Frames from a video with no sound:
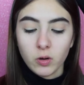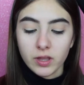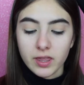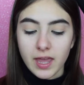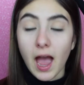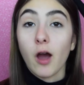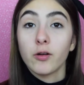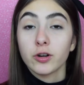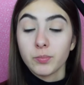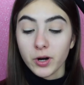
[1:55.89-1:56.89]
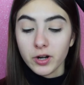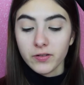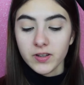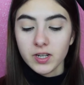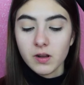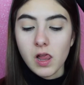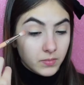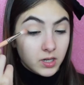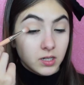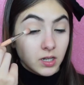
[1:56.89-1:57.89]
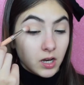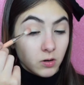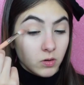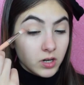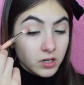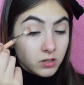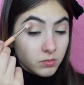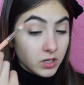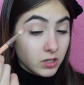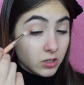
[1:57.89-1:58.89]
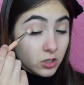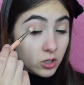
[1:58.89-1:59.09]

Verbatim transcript: only the outer part of it, because I don't want it to be